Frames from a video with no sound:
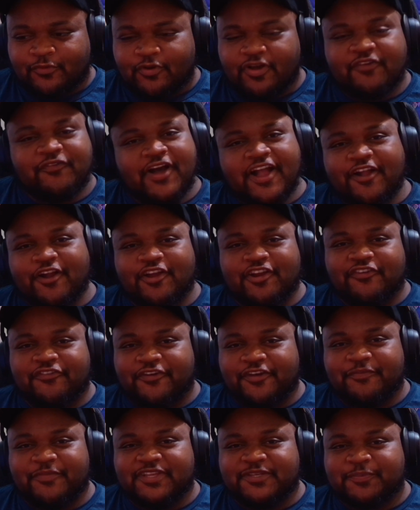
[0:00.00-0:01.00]
well, if I heard of
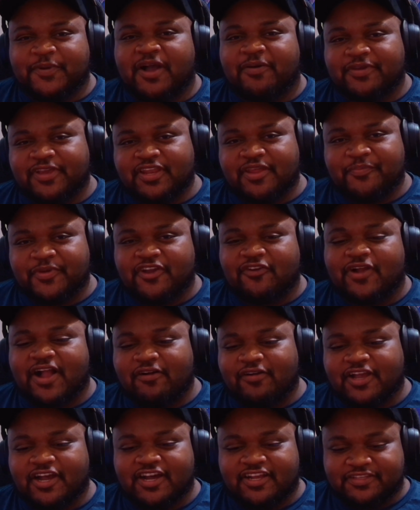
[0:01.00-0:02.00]
him, it's probably going to be
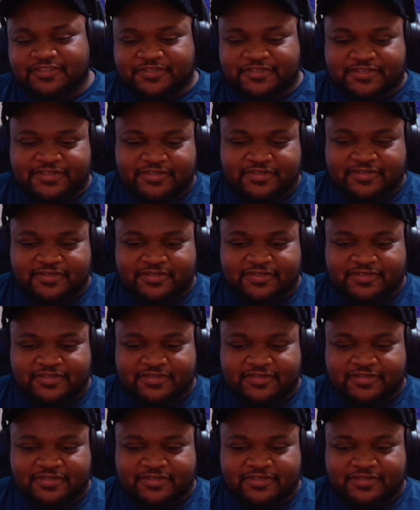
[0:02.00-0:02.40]
around guns.